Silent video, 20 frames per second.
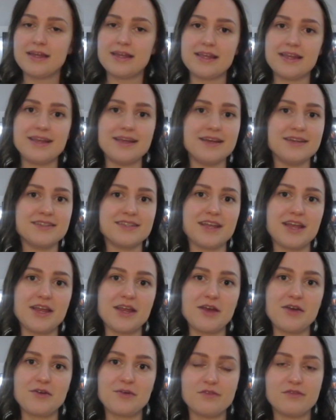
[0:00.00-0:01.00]
He is
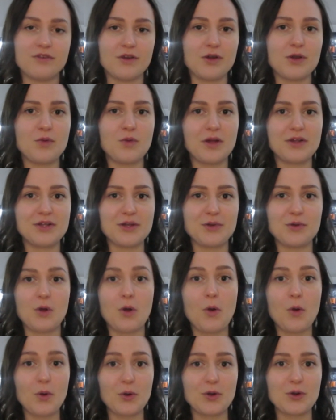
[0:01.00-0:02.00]
a very well-known
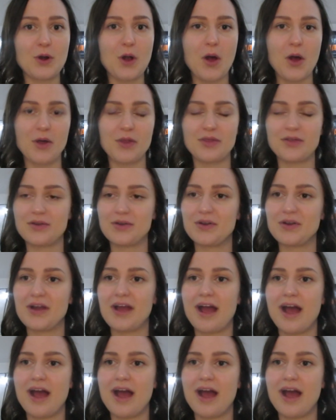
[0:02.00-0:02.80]
horror author.